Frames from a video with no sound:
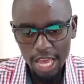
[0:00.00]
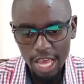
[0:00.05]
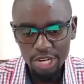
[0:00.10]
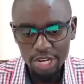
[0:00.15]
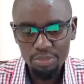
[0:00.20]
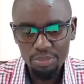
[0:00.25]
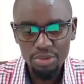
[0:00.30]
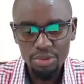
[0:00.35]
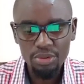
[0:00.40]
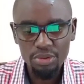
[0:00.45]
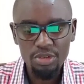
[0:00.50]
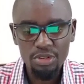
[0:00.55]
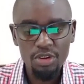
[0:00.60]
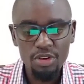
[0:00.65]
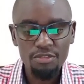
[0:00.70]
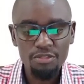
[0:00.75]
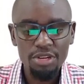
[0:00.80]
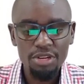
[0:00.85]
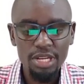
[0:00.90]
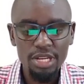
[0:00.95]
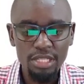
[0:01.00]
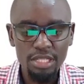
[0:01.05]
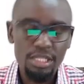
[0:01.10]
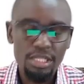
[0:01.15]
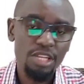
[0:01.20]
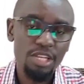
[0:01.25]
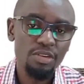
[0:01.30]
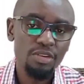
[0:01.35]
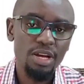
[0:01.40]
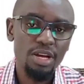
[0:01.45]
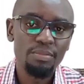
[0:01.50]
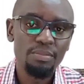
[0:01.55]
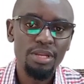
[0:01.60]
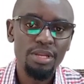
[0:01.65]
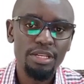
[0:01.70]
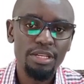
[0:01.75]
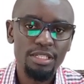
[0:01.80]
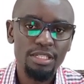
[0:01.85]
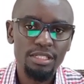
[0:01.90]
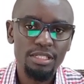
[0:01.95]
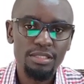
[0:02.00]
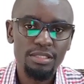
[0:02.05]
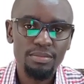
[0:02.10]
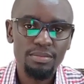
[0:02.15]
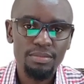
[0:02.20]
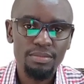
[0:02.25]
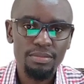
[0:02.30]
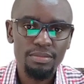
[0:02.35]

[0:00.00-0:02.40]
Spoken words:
and build confidence in your abilities.